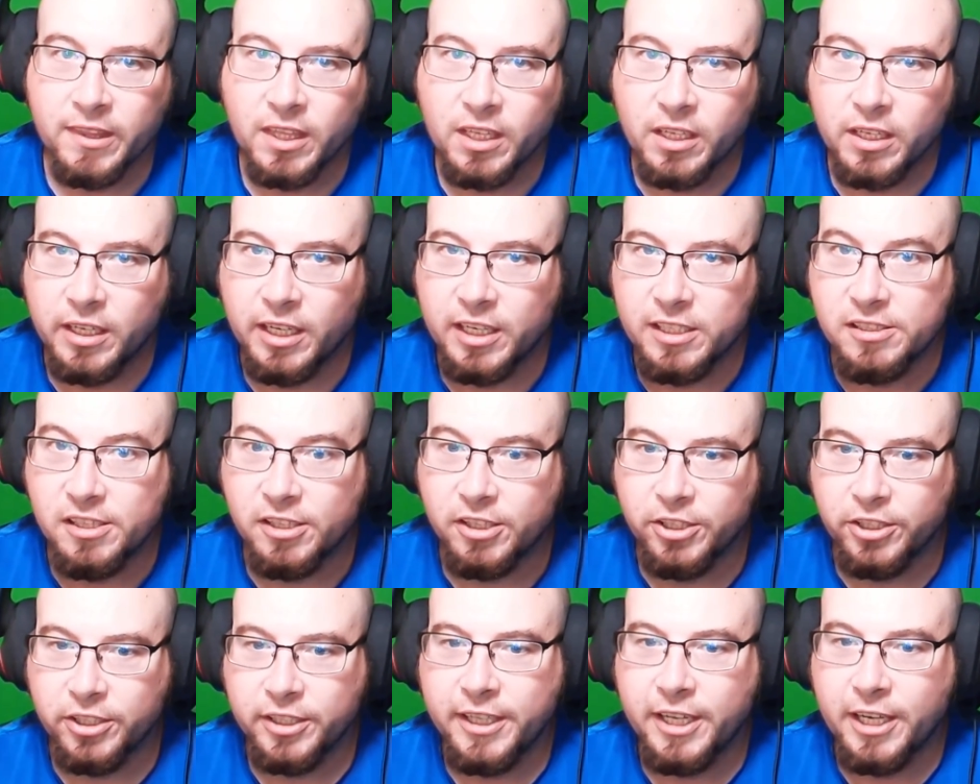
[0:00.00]
It's a
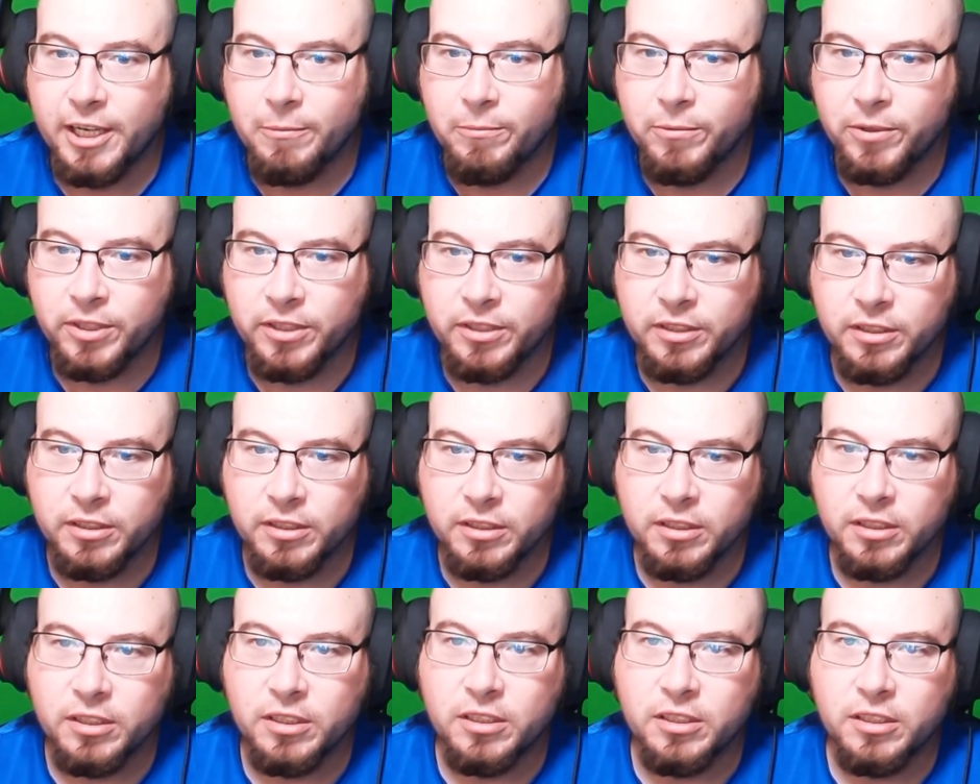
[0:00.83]
good camera
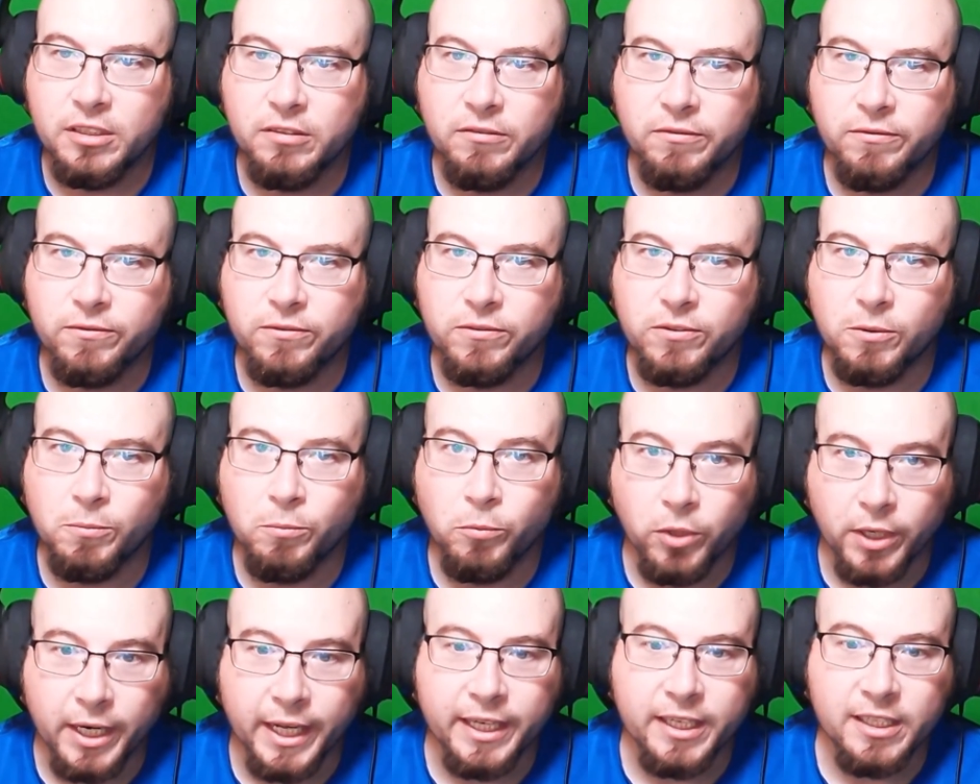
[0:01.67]
from
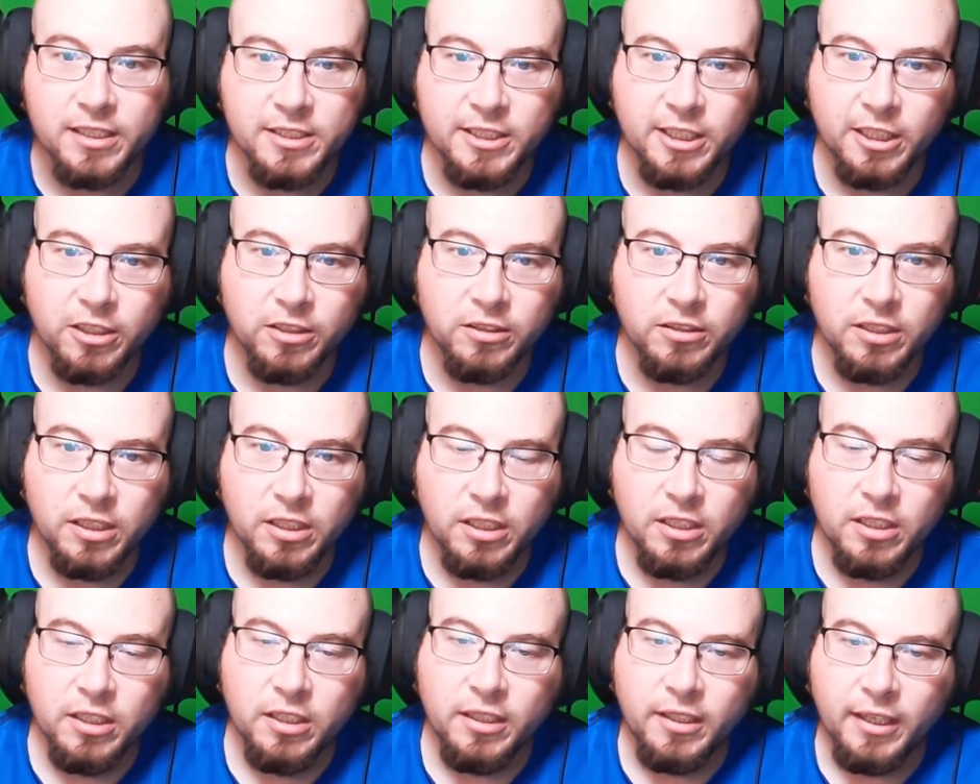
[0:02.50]
what I can tell.
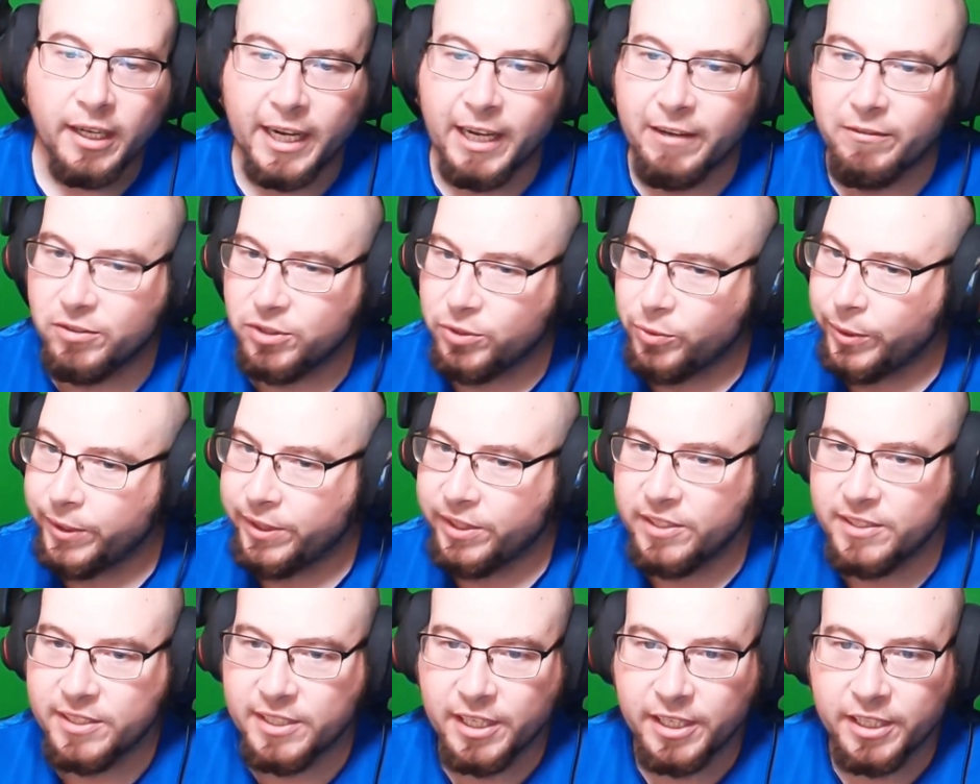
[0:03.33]
I haven't tweaked
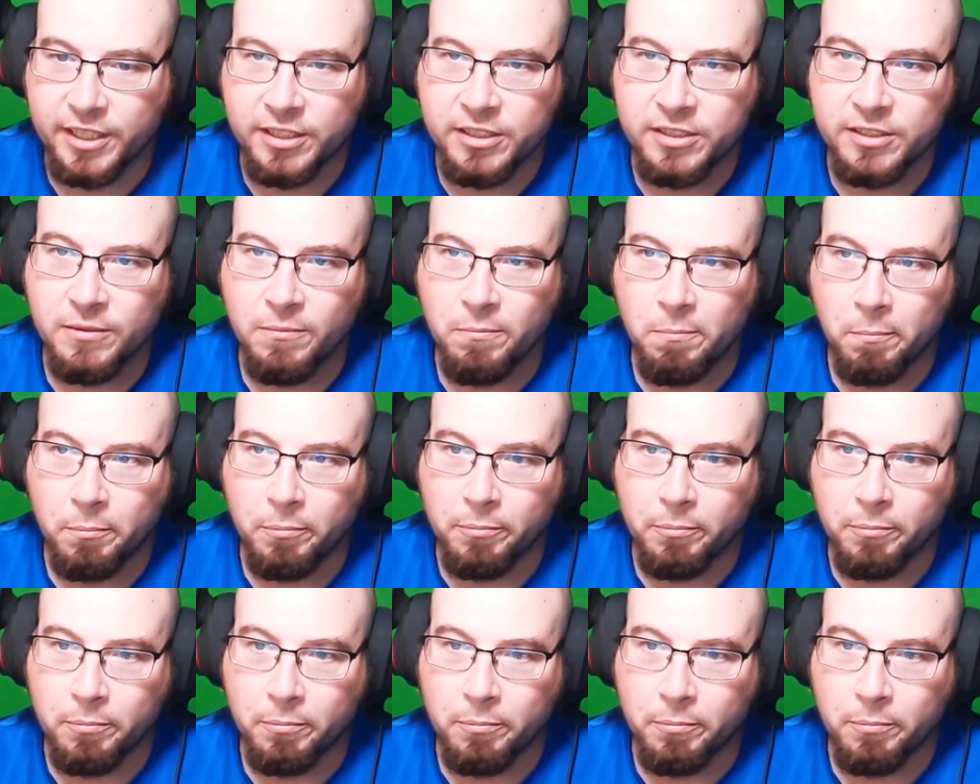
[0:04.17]
the settings.